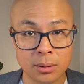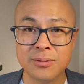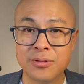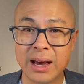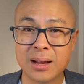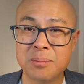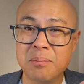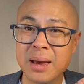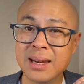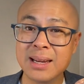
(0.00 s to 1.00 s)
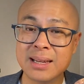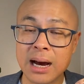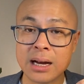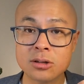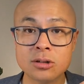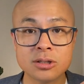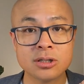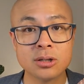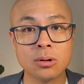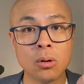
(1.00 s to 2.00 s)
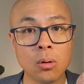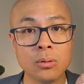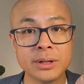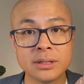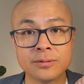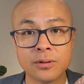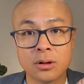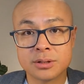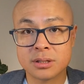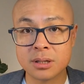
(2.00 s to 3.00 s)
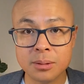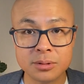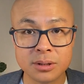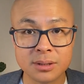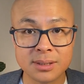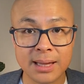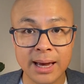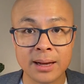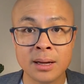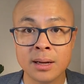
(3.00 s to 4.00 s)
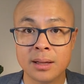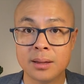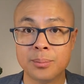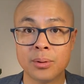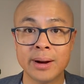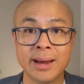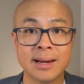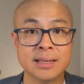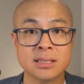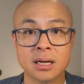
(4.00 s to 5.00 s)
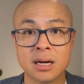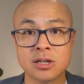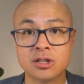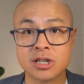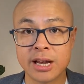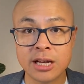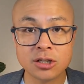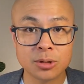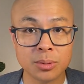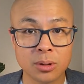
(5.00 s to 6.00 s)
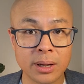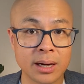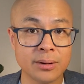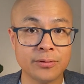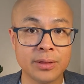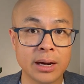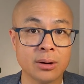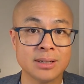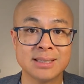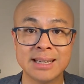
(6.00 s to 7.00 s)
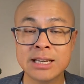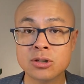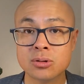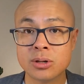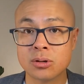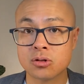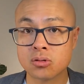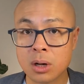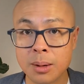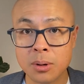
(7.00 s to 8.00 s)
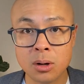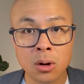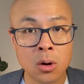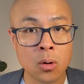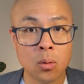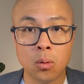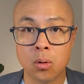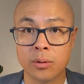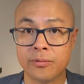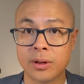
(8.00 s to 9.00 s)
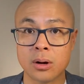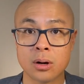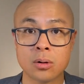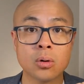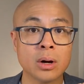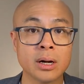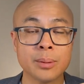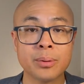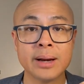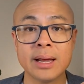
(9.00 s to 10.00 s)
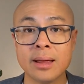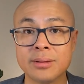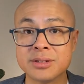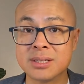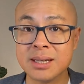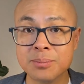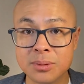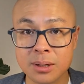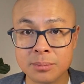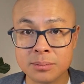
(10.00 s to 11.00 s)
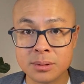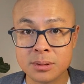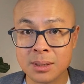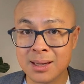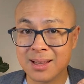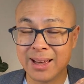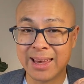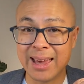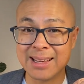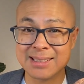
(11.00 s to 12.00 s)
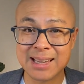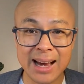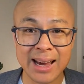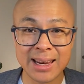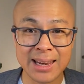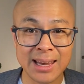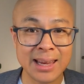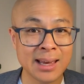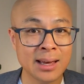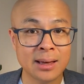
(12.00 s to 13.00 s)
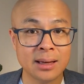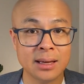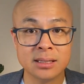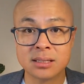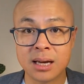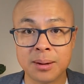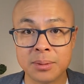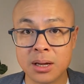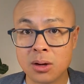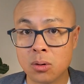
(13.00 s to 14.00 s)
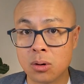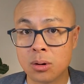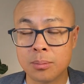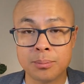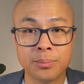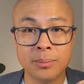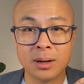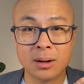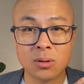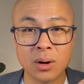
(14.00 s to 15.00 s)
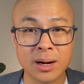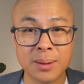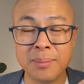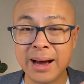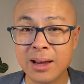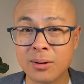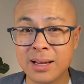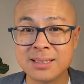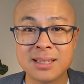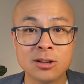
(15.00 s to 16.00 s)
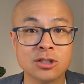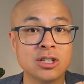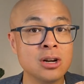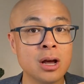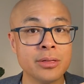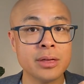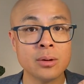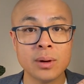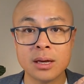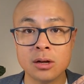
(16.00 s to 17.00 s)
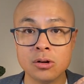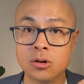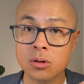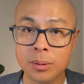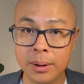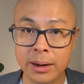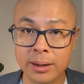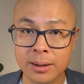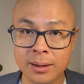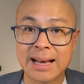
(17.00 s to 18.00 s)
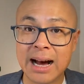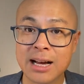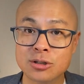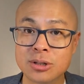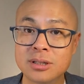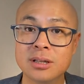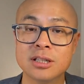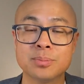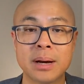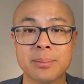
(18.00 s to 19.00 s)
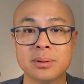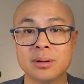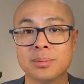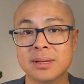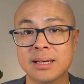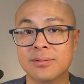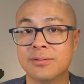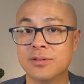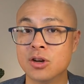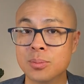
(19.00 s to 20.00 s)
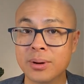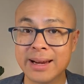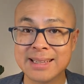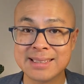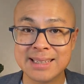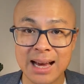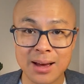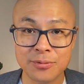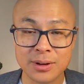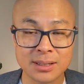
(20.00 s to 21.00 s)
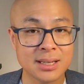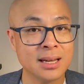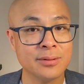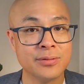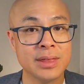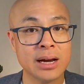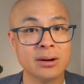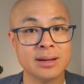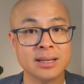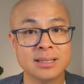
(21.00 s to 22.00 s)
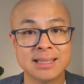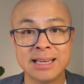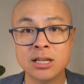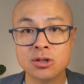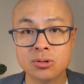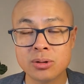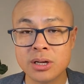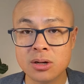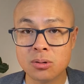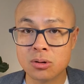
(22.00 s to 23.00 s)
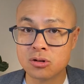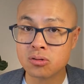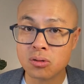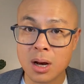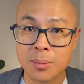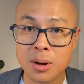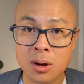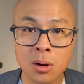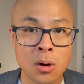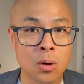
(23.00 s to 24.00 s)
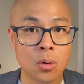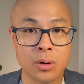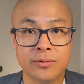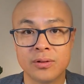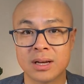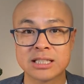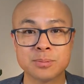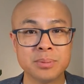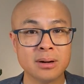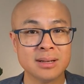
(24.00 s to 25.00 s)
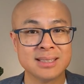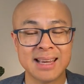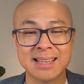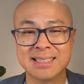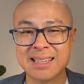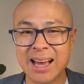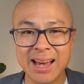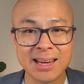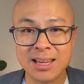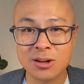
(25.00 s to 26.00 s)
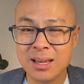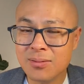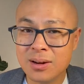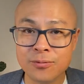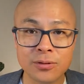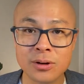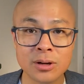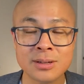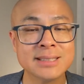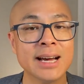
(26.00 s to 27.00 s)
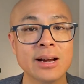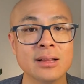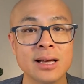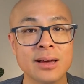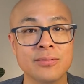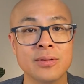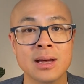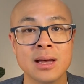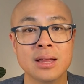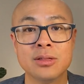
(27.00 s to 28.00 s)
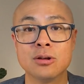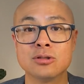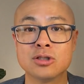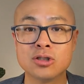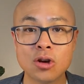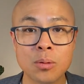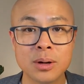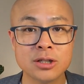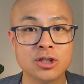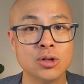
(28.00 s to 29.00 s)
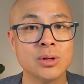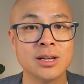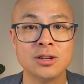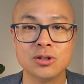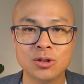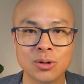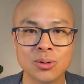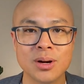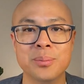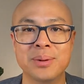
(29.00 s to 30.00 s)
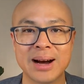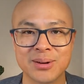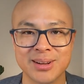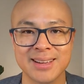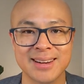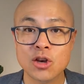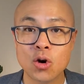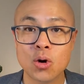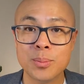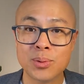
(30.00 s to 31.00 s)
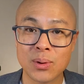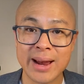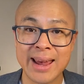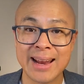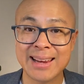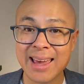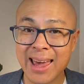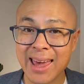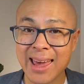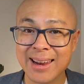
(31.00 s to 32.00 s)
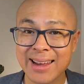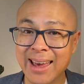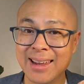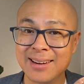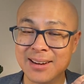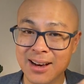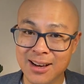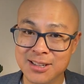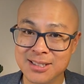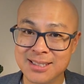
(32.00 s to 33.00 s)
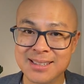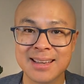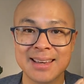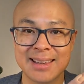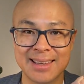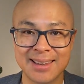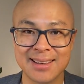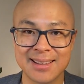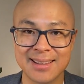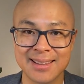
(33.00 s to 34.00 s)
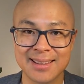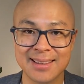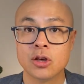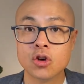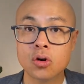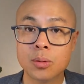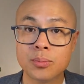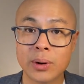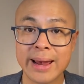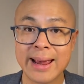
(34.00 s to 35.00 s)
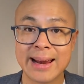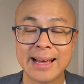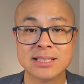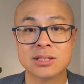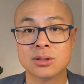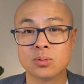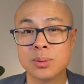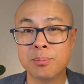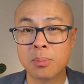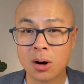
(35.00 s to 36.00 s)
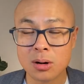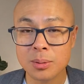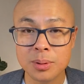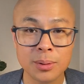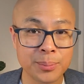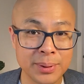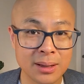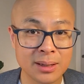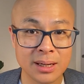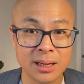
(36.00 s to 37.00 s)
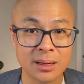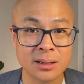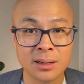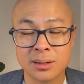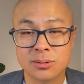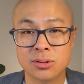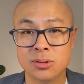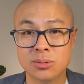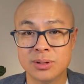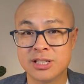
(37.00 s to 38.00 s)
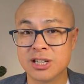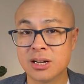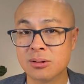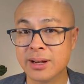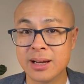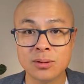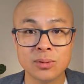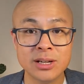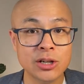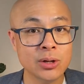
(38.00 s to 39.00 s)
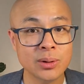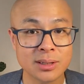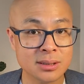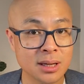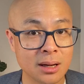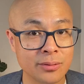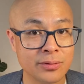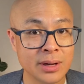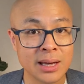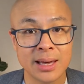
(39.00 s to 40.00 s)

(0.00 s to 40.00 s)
In fact, many doctors still hold these false assumptions that the brain is unchangeable, and if there is injury or trauma, or if there are chronic brain health symptoms like anxiety, insomnia, or chronic migraines, there's nothing we can do about it. Contrary to this popular belief, your brain is not fixed, and if there is injury or trauma, or if you experience anxiety, even for your entire life, there is so much you can do about it. Your brain can and does heal. Your brain has the remarkable ability to regenerate and renew itself.